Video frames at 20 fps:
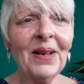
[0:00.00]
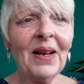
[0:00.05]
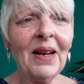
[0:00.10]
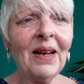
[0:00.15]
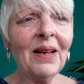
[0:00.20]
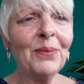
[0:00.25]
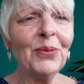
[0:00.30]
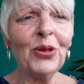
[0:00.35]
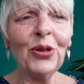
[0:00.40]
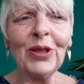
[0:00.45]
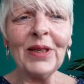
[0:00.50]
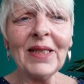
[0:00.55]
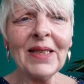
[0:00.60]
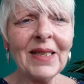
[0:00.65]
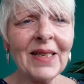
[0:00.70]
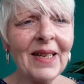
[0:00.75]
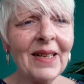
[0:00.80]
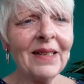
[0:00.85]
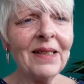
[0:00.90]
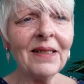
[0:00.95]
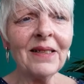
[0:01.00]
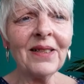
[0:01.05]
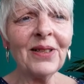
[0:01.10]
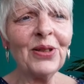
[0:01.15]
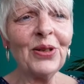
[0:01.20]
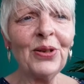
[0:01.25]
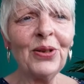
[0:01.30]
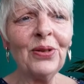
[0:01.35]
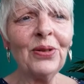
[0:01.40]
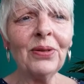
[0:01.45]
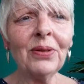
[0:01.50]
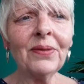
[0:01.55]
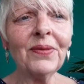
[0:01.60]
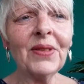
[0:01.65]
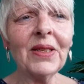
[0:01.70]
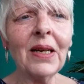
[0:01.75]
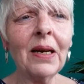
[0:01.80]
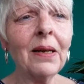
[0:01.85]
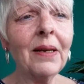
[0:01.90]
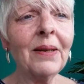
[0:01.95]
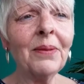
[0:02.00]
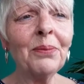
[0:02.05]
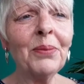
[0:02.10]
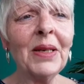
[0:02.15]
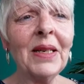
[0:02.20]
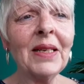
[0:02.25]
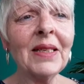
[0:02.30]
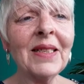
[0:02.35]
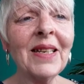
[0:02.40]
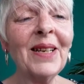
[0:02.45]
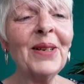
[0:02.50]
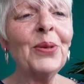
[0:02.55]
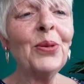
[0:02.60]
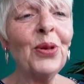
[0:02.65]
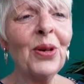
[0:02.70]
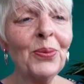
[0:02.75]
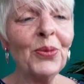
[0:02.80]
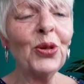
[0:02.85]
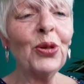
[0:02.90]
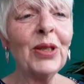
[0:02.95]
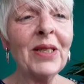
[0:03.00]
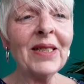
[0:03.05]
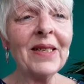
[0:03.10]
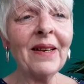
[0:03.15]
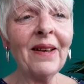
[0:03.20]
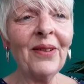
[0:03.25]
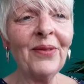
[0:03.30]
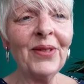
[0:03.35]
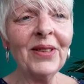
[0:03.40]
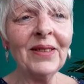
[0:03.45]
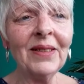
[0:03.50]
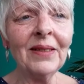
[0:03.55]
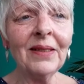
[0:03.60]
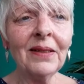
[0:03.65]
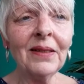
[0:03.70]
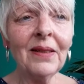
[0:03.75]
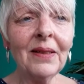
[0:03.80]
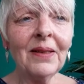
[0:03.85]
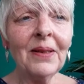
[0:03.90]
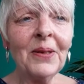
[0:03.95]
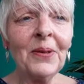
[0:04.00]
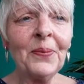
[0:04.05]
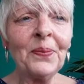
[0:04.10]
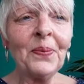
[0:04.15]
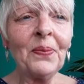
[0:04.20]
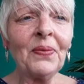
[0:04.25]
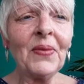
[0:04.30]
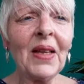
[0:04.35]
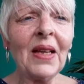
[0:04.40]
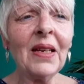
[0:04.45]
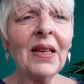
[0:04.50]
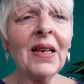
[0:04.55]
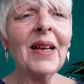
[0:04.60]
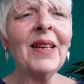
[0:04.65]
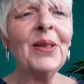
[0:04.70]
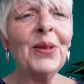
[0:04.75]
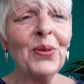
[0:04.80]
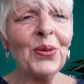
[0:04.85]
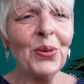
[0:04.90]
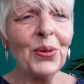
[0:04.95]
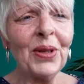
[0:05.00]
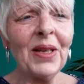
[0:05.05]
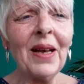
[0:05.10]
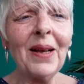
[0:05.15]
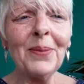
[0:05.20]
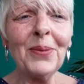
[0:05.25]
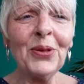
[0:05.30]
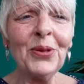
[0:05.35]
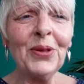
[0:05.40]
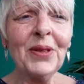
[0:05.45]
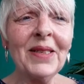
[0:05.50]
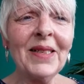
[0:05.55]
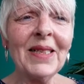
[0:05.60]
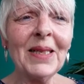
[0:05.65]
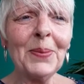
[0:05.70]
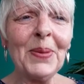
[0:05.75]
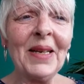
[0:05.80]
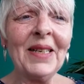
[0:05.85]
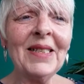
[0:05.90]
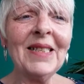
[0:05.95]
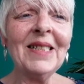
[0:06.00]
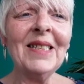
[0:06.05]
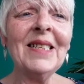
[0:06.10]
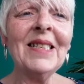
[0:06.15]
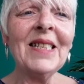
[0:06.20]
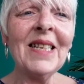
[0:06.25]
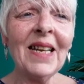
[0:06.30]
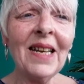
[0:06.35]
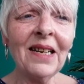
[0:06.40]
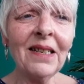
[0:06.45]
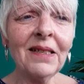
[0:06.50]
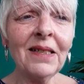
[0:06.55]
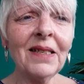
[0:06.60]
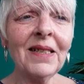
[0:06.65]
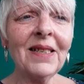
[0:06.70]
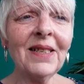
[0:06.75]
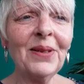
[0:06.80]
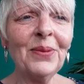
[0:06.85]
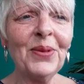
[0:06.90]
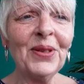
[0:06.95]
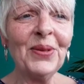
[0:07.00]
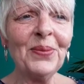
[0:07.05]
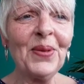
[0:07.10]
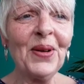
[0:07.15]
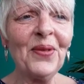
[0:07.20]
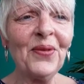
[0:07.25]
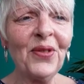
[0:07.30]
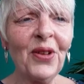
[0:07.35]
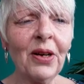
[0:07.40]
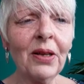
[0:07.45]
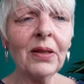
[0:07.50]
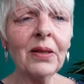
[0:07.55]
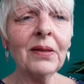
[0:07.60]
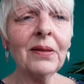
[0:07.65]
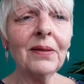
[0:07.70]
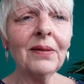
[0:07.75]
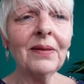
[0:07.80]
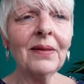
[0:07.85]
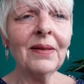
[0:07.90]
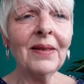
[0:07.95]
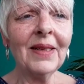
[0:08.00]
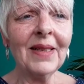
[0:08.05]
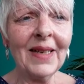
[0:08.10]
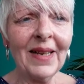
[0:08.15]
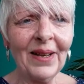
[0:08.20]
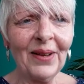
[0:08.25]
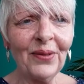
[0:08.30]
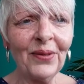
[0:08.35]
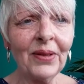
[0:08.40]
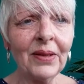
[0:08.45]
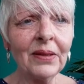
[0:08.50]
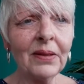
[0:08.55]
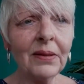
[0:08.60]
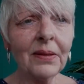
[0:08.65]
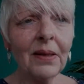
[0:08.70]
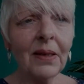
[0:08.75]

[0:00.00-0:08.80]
I'm not scared at all of dying, because I know I'm going to heaven, and I know that I'm going to spend eternity with my Father in heaven.